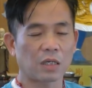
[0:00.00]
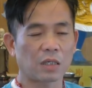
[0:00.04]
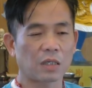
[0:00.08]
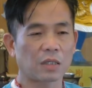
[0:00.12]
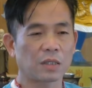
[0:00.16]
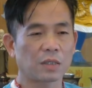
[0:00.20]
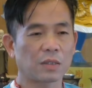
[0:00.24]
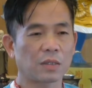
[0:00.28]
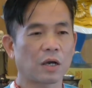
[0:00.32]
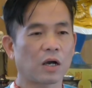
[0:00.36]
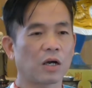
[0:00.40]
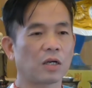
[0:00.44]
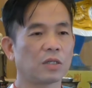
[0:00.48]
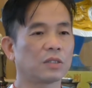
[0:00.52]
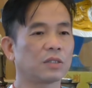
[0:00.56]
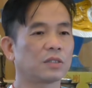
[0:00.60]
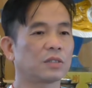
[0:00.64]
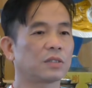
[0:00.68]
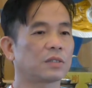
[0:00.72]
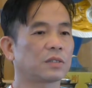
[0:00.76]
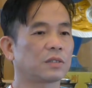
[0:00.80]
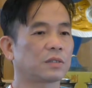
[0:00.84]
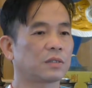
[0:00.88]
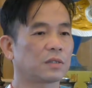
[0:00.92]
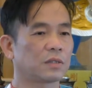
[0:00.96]
on
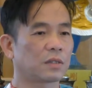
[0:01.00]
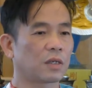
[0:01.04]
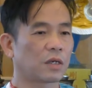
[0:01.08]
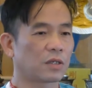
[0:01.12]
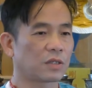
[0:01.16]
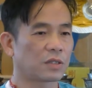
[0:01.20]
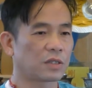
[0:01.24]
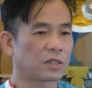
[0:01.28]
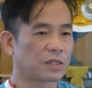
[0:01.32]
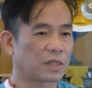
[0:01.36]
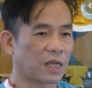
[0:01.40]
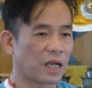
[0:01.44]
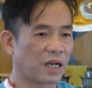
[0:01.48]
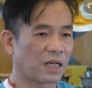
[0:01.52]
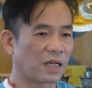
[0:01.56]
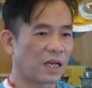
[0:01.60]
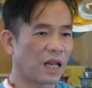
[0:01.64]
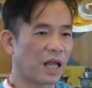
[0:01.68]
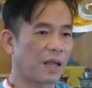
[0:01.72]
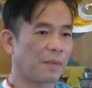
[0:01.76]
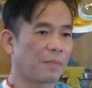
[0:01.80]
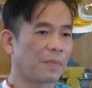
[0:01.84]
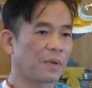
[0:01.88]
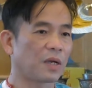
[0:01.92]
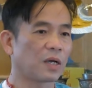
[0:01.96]

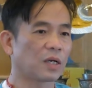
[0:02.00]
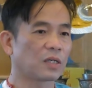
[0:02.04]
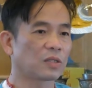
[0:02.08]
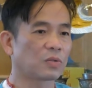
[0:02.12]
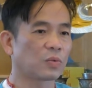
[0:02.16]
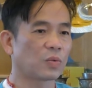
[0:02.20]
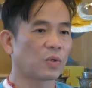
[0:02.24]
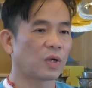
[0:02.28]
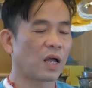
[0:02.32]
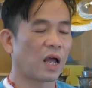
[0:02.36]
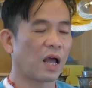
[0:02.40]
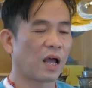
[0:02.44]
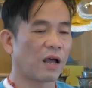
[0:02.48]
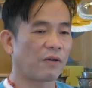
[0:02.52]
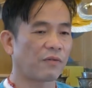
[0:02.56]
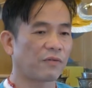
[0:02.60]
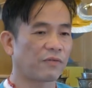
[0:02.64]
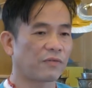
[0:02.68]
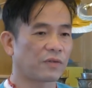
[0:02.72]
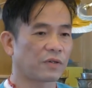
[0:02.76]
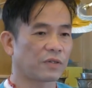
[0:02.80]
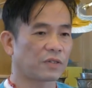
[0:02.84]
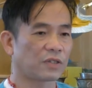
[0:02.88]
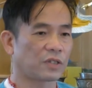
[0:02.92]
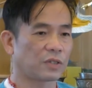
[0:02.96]
Sunday because we have
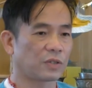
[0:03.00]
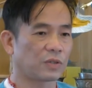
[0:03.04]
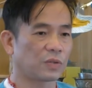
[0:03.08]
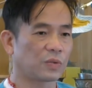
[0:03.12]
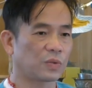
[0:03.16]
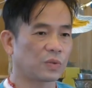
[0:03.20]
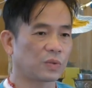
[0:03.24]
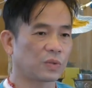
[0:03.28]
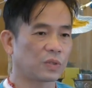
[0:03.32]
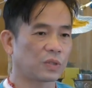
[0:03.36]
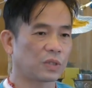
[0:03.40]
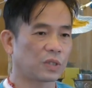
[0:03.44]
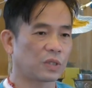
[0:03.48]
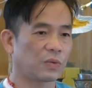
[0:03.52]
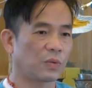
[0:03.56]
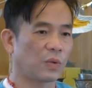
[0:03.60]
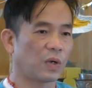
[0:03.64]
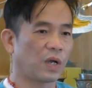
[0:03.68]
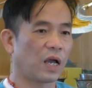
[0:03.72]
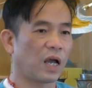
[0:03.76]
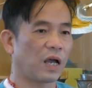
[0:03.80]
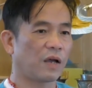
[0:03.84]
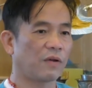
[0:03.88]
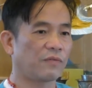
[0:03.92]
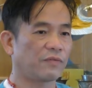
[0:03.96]

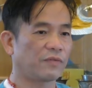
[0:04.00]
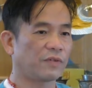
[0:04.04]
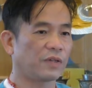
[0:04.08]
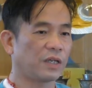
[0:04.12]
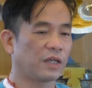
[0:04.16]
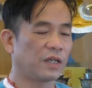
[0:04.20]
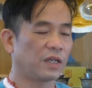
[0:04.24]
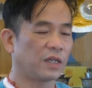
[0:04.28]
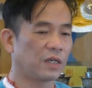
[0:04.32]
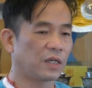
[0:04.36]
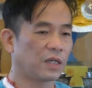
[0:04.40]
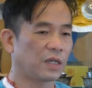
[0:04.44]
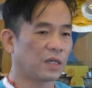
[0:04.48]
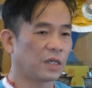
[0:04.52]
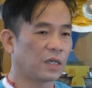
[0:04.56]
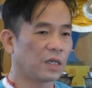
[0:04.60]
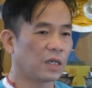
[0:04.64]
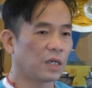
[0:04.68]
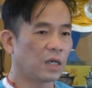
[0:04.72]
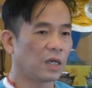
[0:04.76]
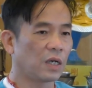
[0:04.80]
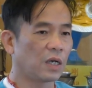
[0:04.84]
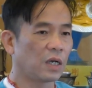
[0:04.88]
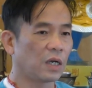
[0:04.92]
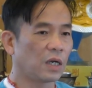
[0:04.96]
the
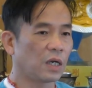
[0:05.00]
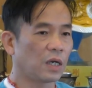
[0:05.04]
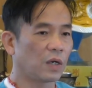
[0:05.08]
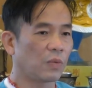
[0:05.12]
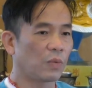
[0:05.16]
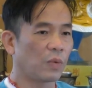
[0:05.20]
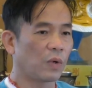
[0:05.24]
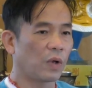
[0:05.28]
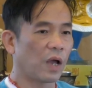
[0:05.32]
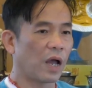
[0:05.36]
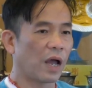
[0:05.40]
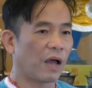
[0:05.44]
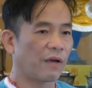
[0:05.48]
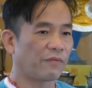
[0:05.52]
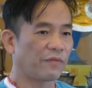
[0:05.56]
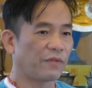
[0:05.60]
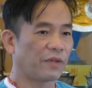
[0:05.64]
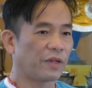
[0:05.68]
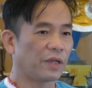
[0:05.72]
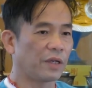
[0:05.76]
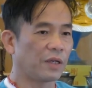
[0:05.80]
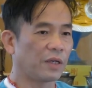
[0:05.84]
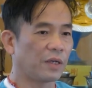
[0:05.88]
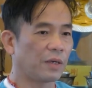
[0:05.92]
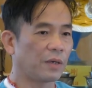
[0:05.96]

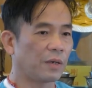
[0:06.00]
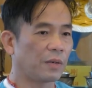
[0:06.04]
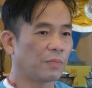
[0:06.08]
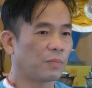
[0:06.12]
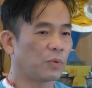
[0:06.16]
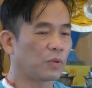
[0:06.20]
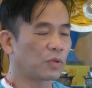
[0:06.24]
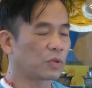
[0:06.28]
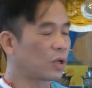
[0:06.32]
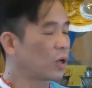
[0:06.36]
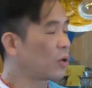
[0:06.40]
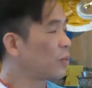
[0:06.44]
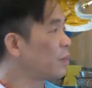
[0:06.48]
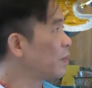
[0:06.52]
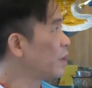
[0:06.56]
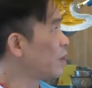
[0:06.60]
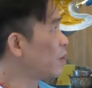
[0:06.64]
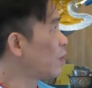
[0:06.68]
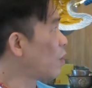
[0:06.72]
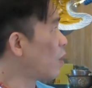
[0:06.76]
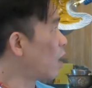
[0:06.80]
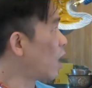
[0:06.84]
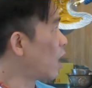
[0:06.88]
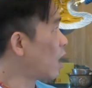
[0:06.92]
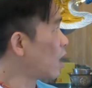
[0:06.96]
Potong Minh
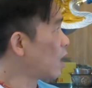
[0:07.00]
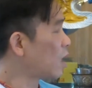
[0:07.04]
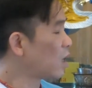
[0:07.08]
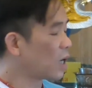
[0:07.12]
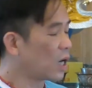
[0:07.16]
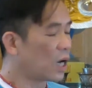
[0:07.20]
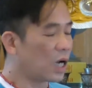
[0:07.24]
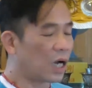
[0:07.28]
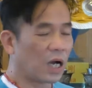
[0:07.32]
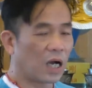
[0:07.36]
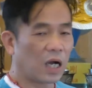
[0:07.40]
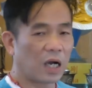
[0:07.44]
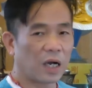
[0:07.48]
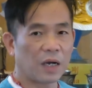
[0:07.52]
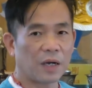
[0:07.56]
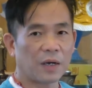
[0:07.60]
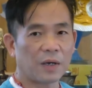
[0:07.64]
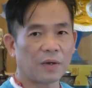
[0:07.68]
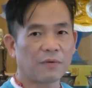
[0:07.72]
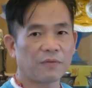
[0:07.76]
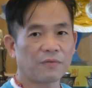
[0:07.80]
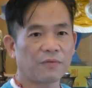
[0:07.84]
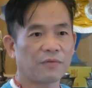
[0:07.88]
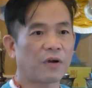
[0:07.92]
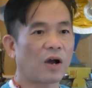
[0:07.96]
Wang
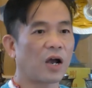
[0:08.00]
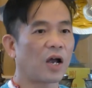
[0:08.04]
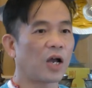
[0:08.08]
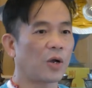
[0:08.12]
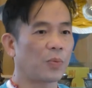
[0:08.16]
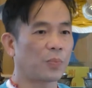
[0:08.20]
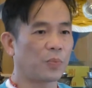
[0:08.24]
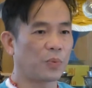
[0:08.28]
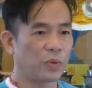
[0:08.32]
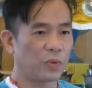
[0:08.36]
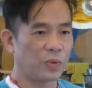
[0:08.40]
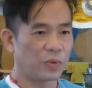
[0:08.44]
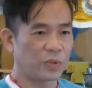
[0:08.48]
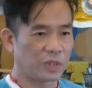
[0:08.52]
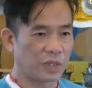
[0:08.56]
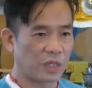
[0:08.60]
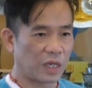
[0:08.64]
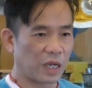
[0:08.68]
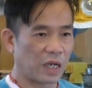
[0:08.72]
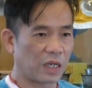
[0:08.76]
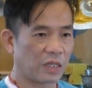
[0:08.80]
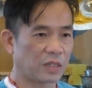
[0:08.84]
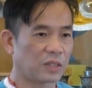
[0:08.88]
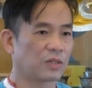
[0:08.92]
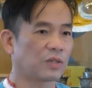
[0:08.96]
fire
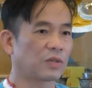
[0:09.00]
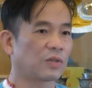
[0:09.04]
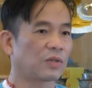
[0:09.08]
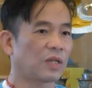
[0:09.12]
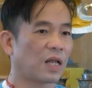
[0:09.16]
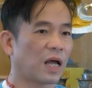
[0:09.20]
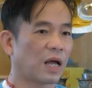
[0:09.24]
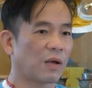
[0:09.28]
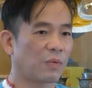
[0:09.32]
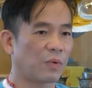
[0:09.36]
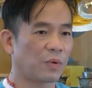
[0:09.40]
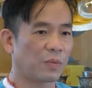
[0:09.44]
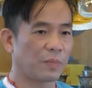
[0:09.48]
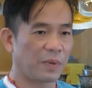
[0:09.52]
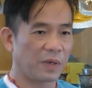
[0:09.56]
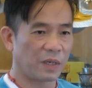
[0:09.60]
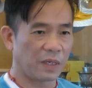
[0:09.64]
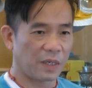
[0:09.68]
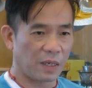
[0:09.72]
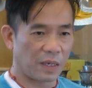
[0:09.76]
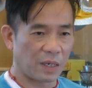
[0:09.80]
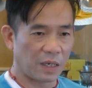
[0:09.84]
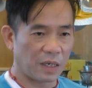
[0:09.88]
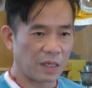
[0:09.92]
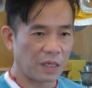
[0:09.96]
puja, so that would be
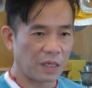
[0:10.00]
the